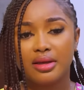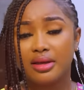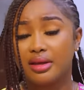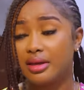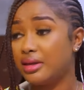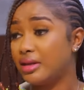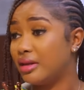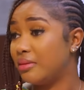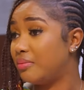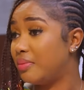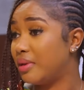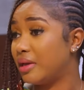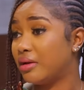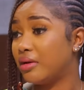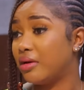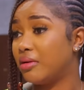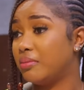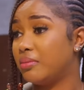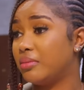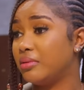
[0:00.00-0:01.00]
He didn't pick
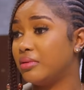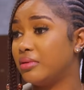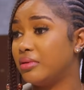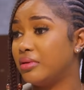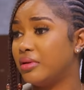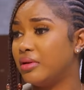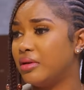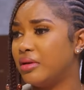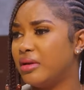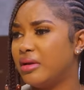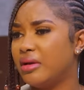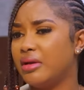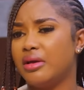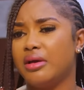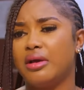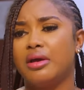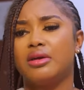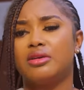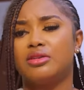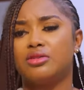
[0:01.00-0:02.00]
up.
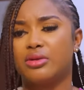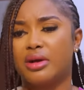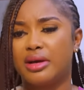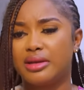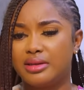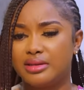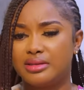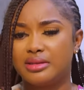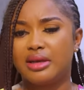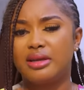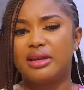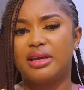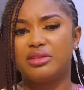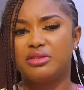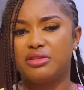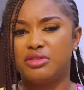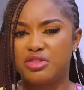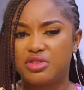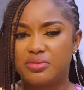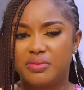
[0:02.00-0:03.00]
So I decided
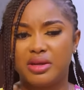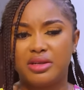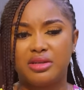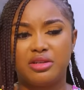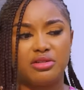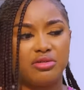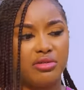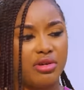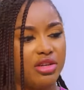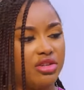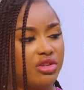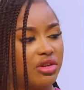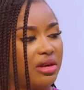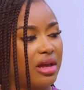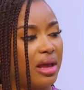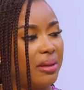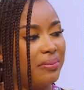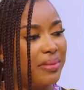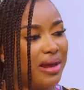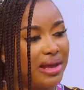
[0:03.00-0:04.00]
to use my discretion.
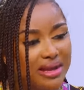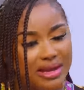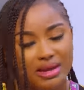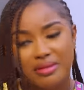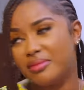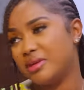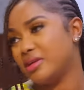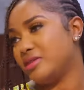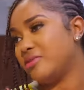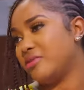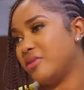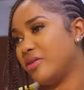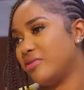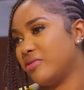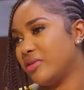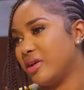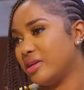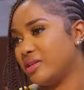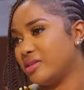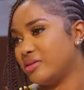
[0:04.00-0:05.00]
I made him his
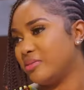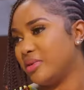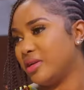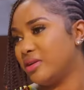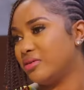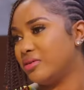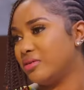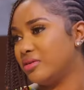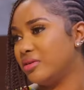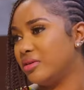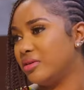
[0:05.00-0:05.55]
favorite meal.